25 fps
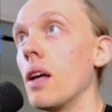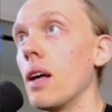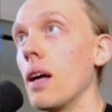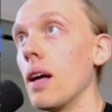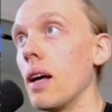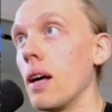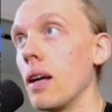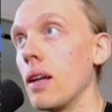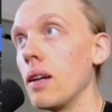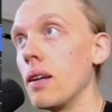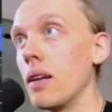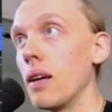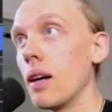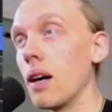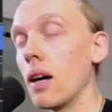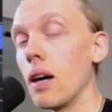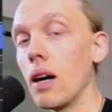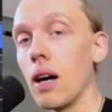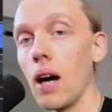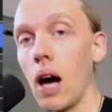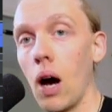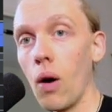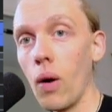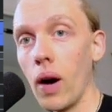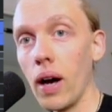and
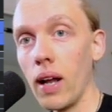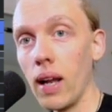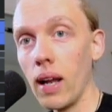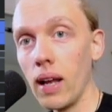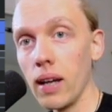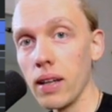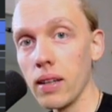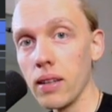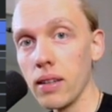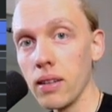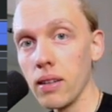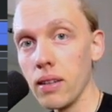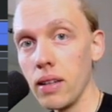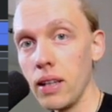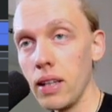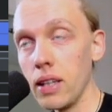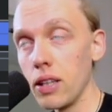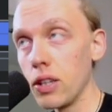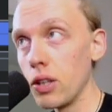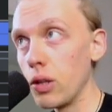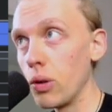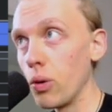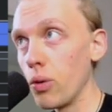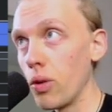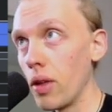how I
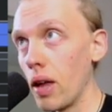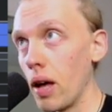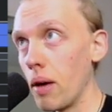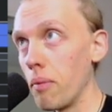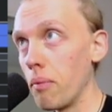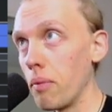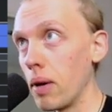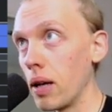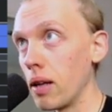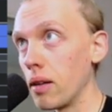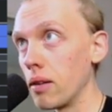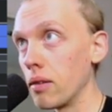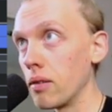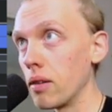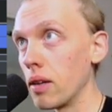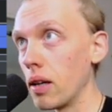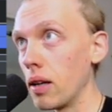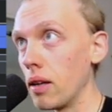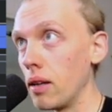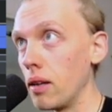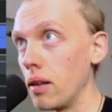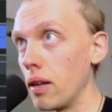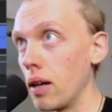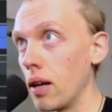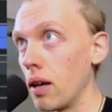EQ them,
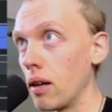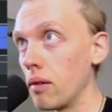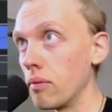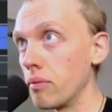and